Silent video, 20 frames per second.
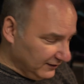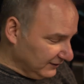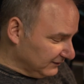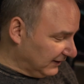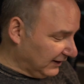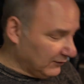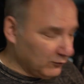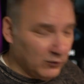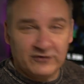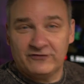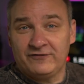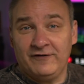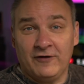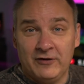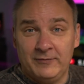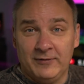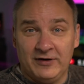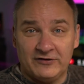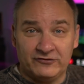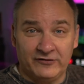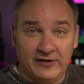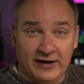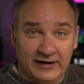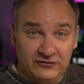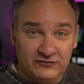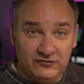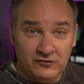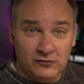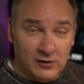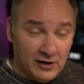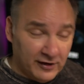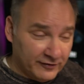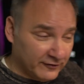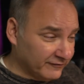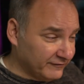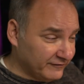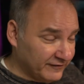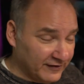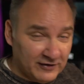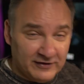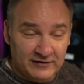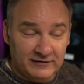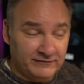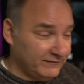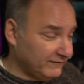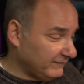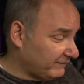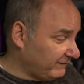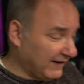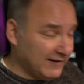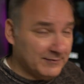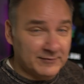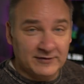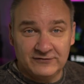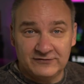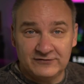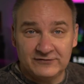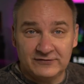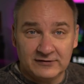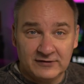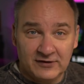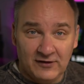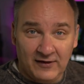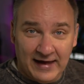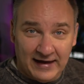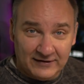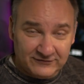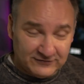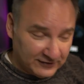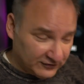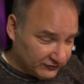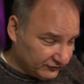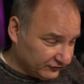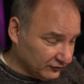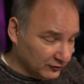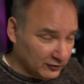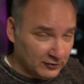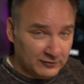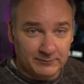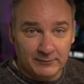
it works very much like two other very famous classic Shure